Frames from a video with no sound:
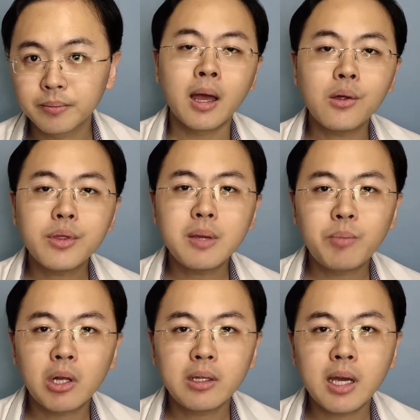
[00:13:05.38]
Healthy
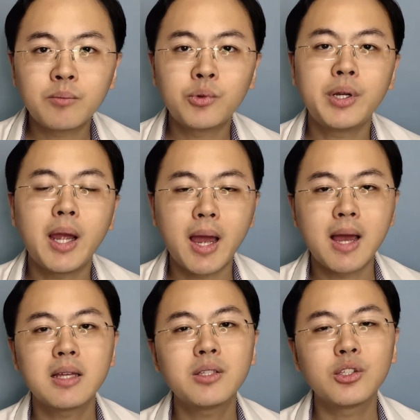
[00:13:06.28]
polyamory
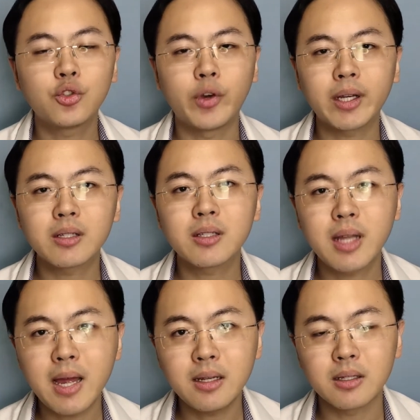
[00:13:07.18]
has strict
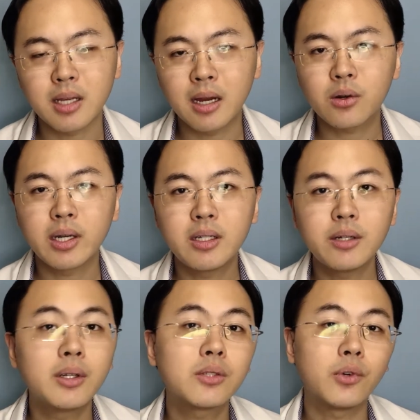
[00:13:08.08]
standards and
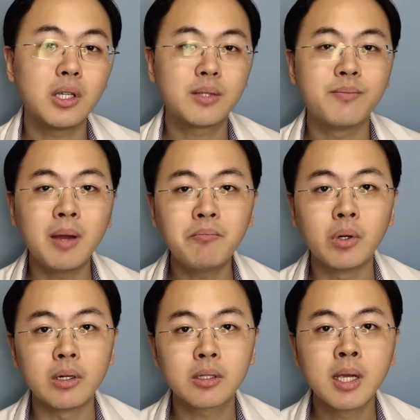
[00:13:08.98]
criteria for its
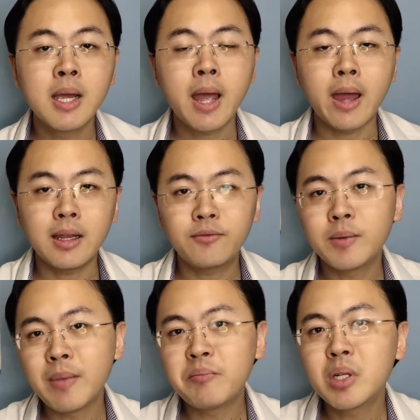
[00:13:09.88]
members, and if
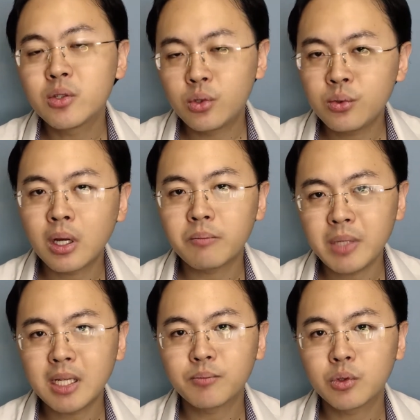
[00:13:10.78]
the members do not
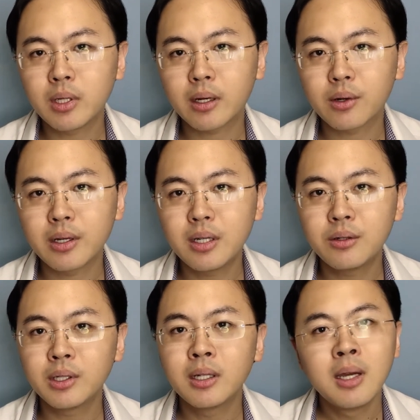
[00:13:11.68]
meet up to that
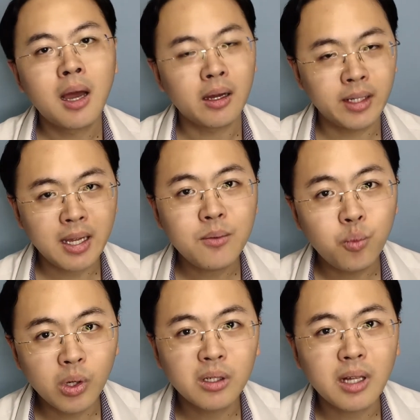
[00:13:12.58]
criteria, they
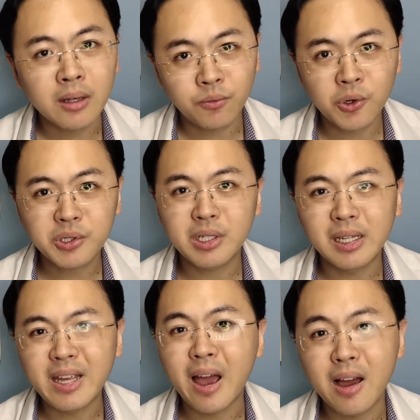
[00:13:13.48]
will
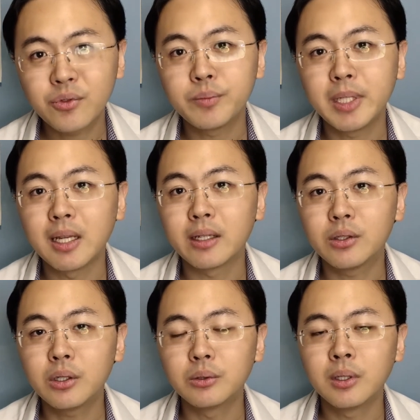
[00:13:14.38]
unfortunately have to be let
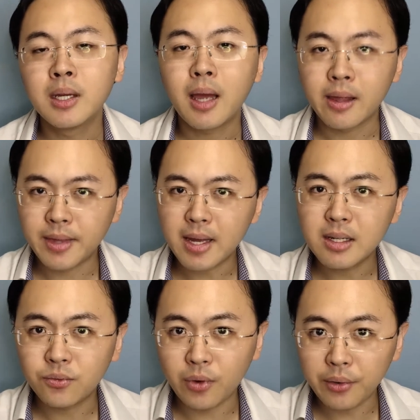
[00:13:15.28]
go. And that
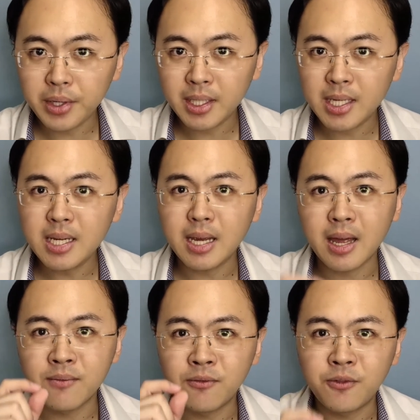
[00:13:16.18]
is very key
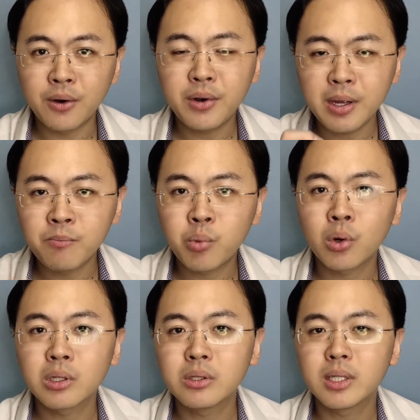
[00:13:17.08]
and very
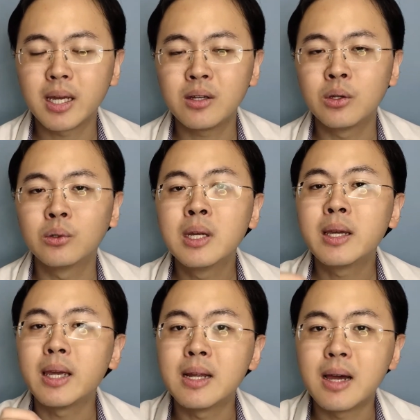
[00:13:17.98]
important to take note
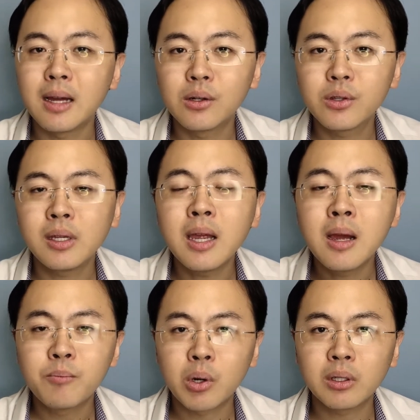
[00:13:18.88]
in a healthy
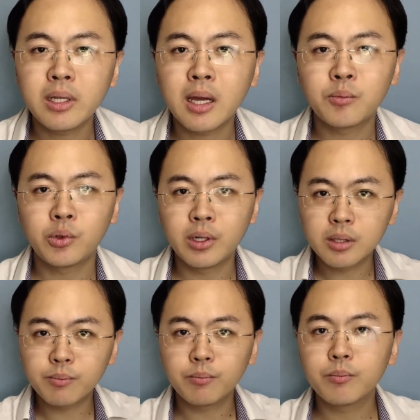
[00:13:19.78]

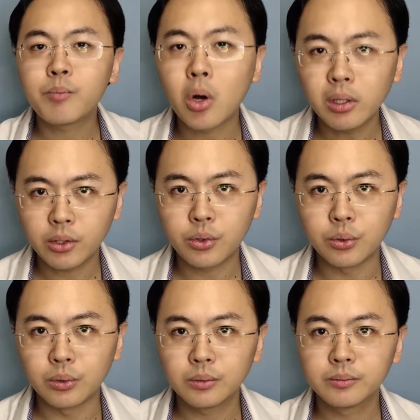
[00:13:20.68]
polyamorous polycule.